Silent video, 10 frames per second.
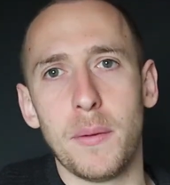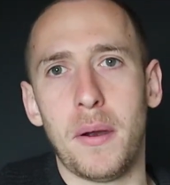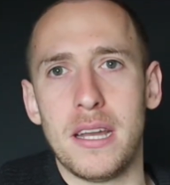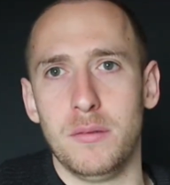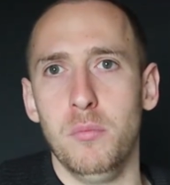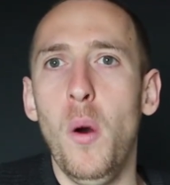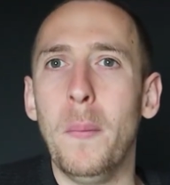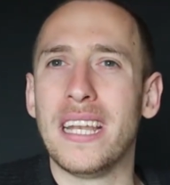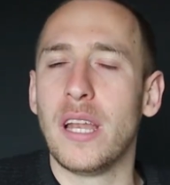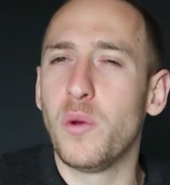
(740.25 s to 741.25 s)
the present
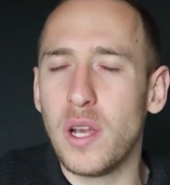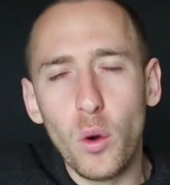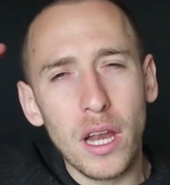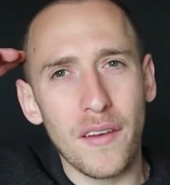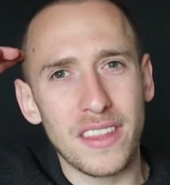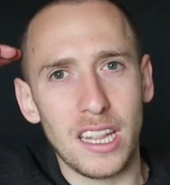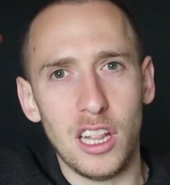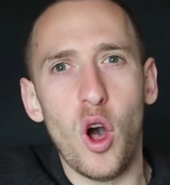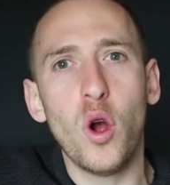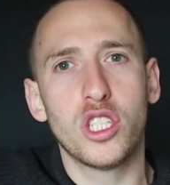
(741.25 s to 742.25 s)
moment and we don't have that
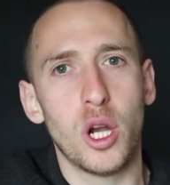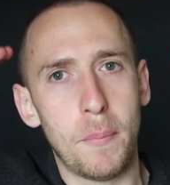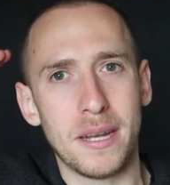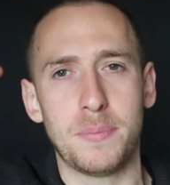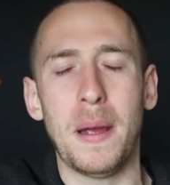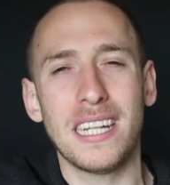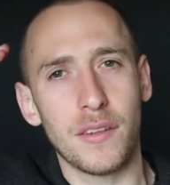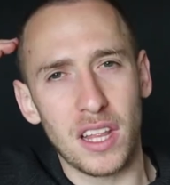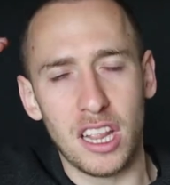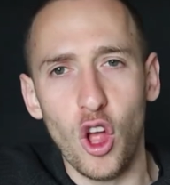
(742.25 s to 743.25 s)
long-term
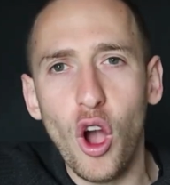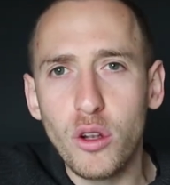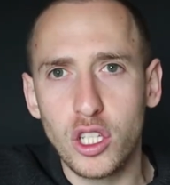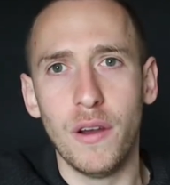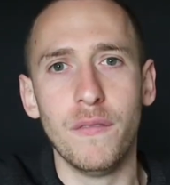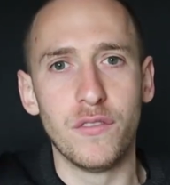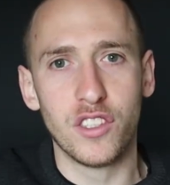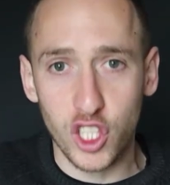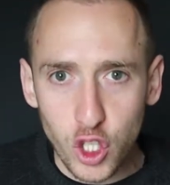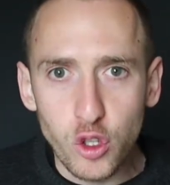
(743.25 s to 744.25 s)
perspective, the long-term
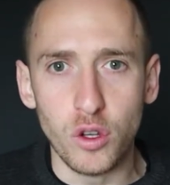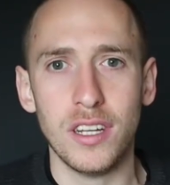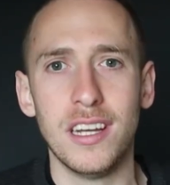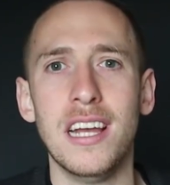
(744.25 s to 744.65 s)
view.